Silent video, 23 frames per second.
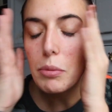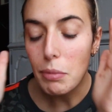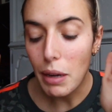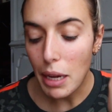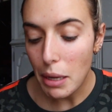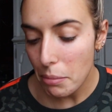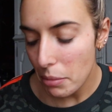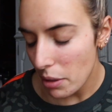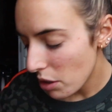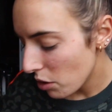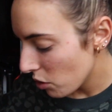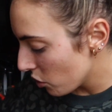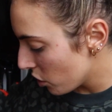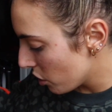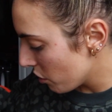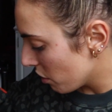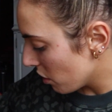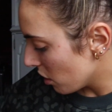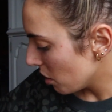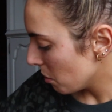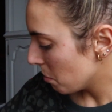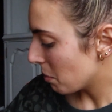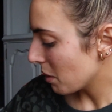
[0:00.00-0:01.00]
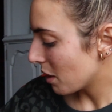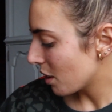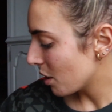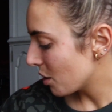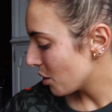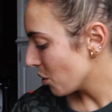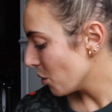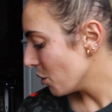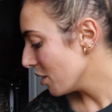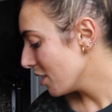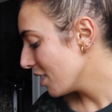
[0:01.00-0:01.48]
might be useful, but
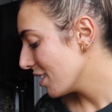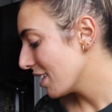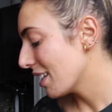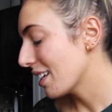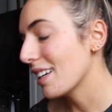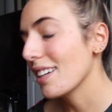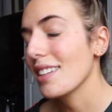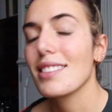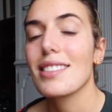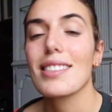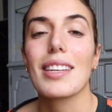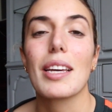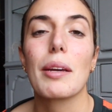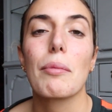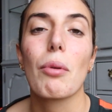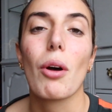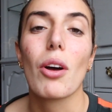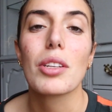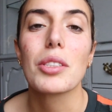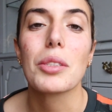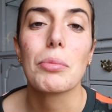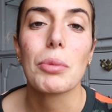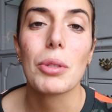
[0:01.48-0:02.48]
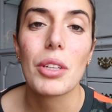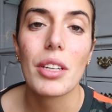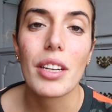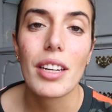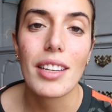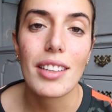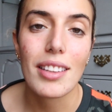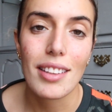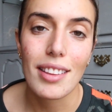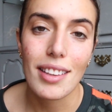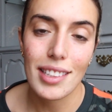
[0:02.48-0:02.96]
there's only like a slight
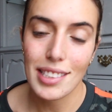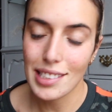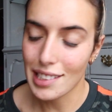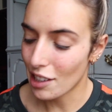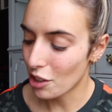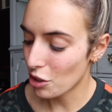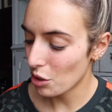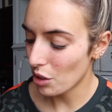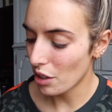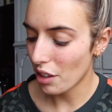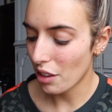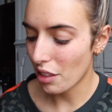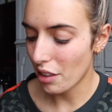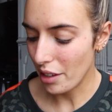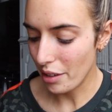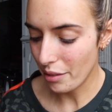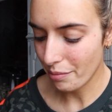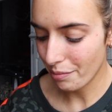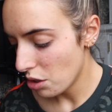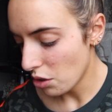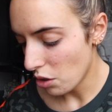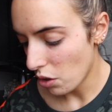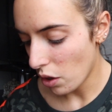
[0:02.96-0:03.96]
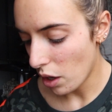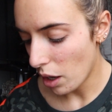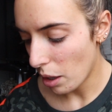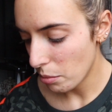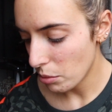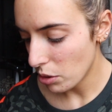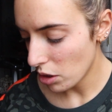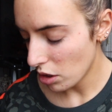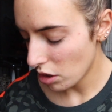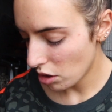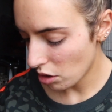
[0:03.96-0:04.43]
possibility that that's actually a thing. So I'm
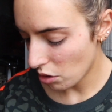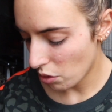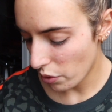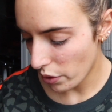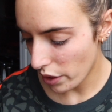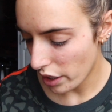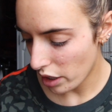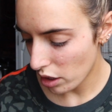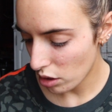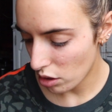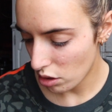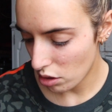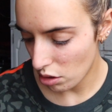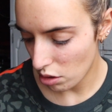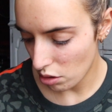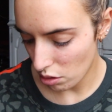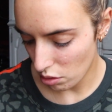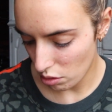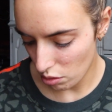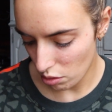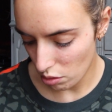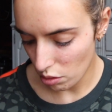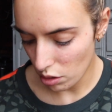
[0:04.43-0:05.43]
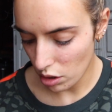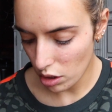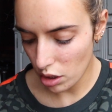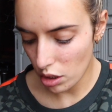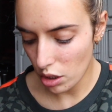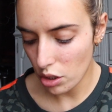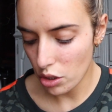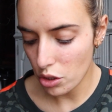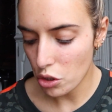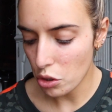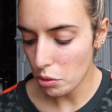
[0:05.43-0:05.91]
just going to
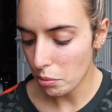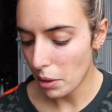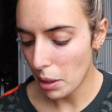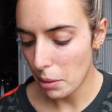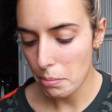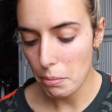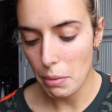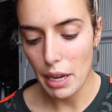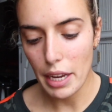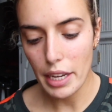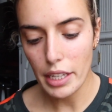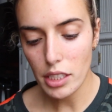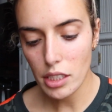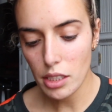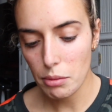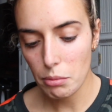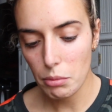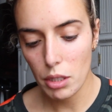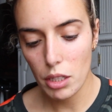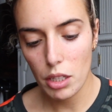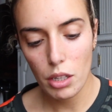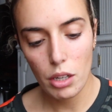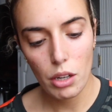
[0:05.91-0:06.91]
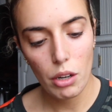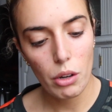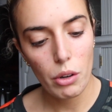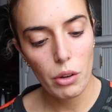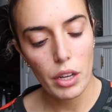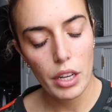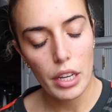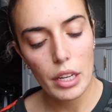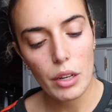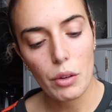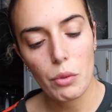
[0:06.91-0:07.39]
do my base. I'm gonna go
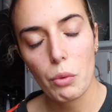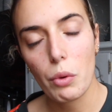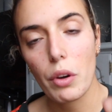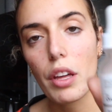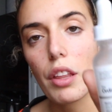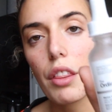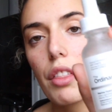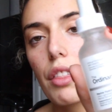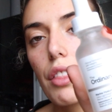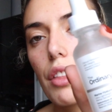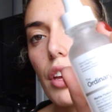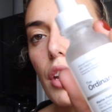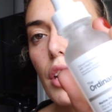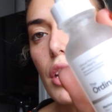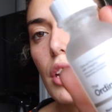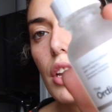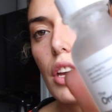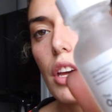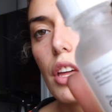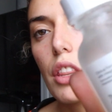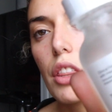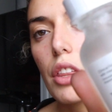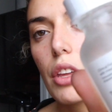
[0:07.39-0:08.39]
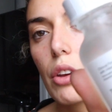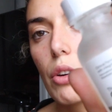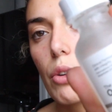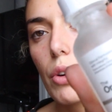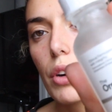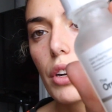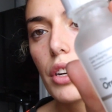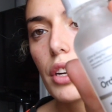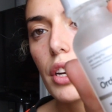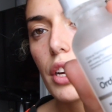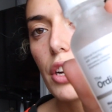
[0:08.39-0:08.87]
in with the
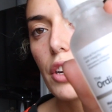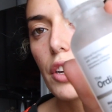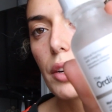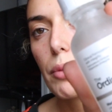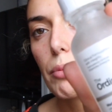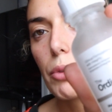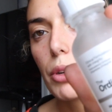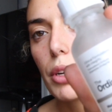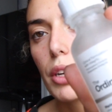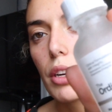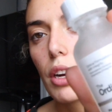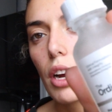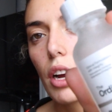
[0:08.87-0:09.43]
Ordinary Marina